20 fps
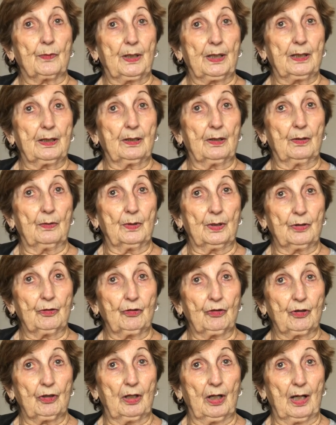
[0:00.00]
Radio in
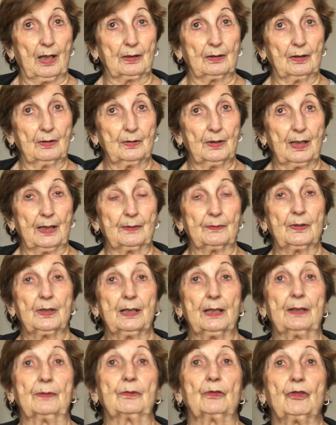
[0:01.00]
Chicago,
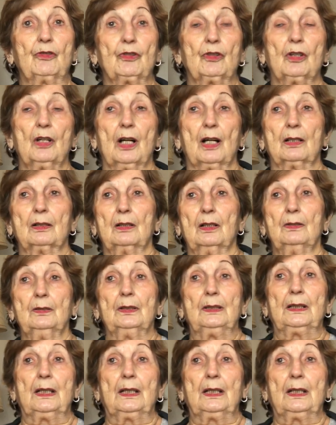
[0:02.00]
downtown Chicago.